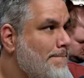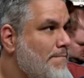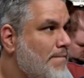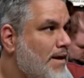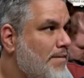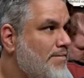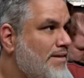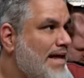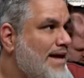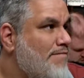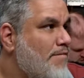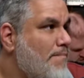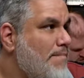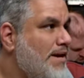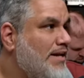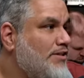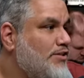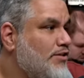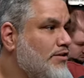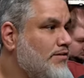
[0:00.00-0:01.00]
I mean, they have a
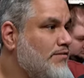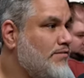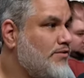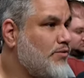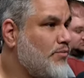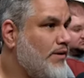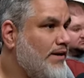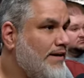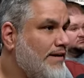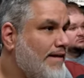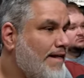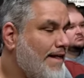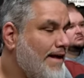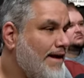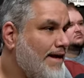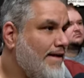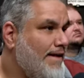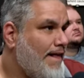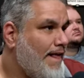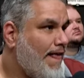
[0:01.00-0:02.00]
minute to, to win.
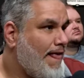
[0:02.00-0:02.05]
Like